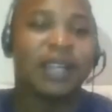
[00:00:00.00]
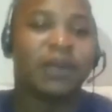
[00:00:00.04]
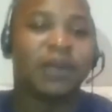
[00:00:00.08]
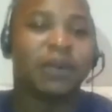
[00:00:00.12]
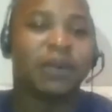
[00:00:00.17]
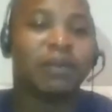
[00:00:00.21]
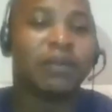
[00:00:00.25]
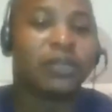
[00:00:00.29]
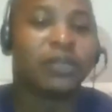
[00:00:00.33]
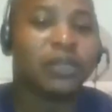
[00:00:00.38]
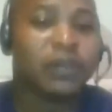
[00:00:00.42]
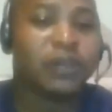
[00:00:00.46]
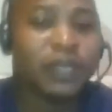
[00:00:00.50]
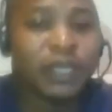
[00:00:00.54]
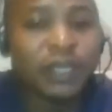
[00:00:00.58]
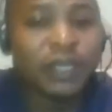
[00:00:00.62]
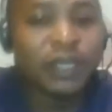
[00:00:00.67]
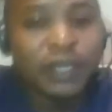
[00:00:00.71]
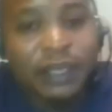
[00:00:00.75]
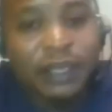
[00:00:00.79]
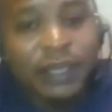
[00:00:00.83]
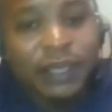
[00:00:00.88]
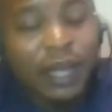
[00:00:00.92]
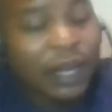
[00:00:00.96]
We will do
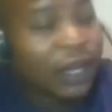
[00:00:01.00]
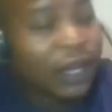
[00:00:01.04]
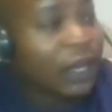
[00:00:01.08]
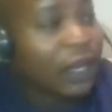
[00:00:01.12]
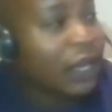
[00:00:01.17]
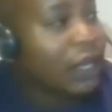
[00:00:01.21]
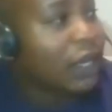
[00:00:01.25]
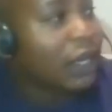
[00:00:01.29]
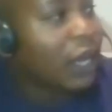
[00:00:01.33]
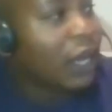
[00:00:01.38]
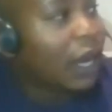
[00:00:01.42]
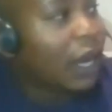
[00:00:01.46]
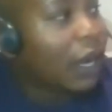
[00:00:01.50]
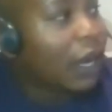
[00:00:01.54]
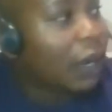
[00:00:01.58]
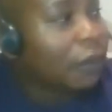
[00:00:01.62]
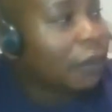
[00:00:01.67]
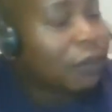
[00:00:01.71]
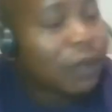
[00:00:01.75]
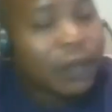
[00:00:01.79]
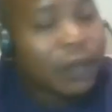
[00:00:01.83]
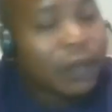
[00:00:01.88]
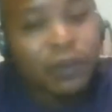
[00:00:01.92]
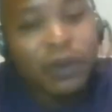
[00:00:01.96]
this again.
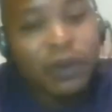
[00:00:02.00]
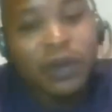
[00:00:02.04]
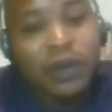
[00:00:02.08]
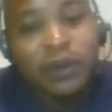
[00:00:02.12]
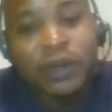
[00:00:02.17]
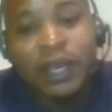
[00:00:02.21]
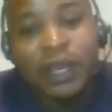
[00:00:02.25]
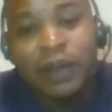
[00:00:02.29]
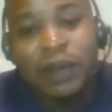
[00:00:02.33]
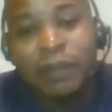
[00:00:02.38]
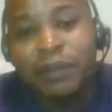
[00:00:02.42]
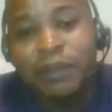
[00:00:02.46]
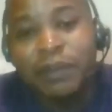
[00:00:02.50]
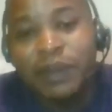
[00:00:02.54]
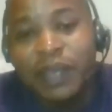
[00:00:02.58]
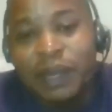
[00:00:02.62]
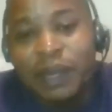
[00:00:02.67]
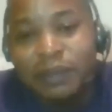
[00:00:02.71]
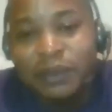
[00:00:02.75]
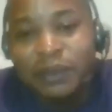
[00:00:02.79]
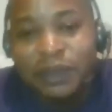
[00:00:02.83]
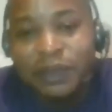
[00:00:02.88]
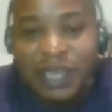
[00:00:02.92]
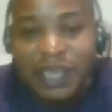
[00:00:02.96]
Maybe when you came
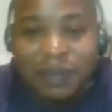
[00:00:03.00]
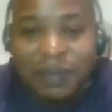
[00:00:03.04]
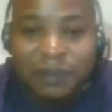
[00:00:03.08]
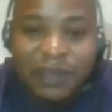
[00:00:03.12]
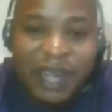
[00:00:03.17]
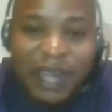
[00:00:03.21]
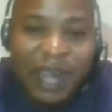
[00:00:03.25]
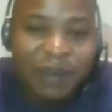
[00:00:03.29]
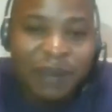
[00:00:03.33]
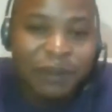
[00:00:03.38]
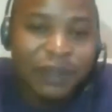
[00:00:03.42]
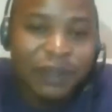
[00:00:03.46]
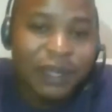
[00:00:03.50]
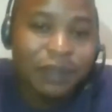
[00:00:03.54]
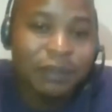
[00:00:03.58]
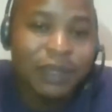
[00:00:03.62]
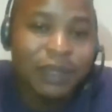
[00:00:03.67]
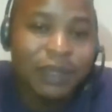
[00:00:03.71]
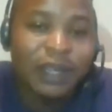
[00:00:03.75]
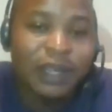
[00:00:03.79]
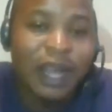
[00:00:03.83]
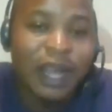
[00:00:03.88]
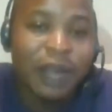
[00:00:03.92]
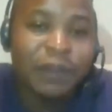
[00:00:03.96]
to Cape Town, we can
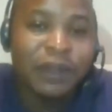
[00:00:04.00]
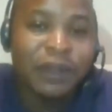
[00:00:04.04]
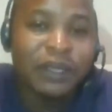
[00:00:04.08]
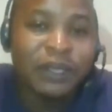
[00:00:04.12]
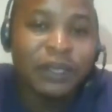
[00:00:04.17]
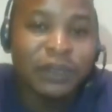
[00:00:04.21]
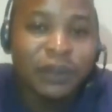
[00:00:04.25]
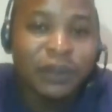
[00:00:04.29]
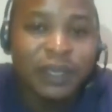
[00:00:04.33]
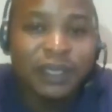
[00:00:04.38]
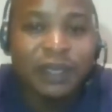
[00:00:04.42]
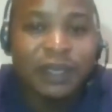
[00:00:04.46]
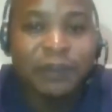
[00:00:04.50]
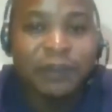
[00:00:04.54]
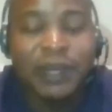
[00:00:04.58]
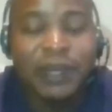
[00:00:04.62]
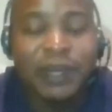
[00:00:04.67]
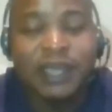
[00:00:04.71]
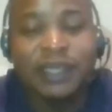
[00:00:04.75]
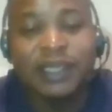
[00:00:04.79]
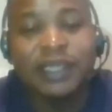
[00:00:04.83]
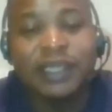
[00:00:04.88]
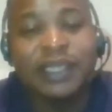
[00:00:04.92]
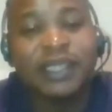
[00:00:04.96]
meet up and do it in
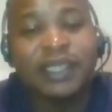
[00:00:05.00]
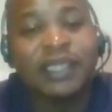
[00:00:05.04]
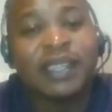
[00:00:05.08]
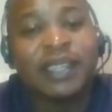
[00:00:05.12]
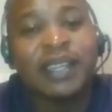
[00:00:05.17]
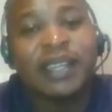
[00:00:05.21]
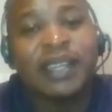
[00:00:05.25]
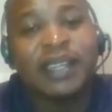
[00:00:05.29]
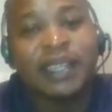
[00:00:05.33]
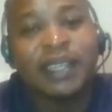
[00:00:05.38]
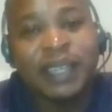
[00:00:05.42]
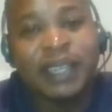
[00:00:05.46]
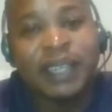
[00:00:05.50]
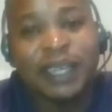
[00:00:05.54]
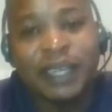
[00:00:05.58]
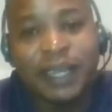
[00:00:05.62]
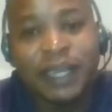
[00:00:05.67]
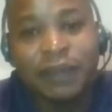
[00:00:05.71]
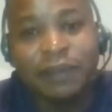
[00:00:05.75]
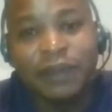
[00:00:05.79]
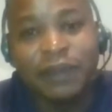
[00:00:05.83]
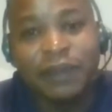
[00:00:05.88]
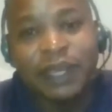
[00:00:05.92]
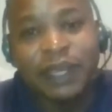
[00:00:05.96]
person and
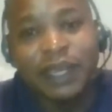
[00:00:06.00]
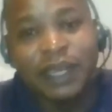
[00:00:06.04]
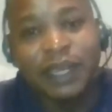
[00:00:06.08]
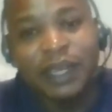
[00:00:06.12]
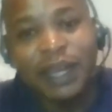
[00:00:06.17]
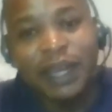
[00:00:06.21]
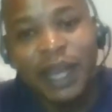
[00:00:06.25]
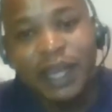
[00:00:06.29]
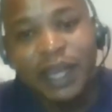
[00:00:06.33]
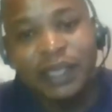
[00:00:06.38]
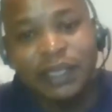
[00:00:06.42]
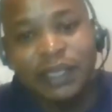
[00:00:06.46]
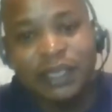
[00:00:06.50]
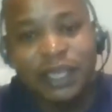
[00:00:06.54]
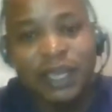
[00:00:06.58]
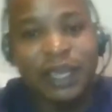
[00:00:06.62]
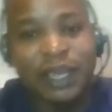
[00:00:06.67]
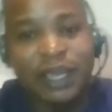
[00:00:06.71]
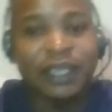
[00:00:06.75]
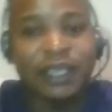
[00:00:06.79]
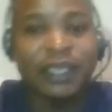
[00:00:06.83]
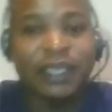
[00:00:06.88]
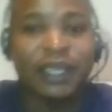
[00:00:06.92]
have a nice chat.